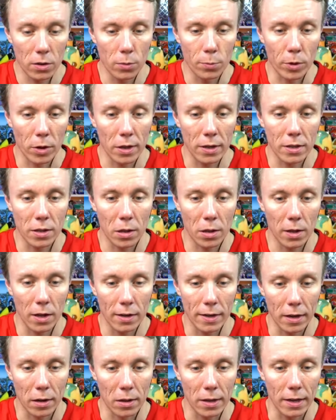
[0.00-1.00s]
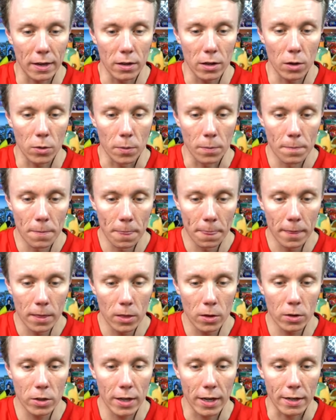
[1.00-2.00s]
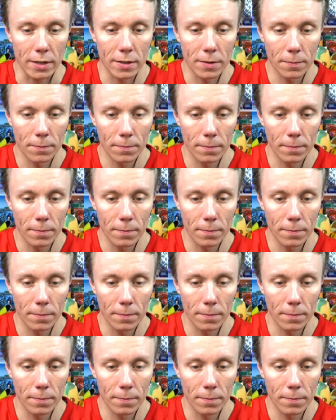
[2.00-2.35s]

Oh, press enter start next day. No, not yet.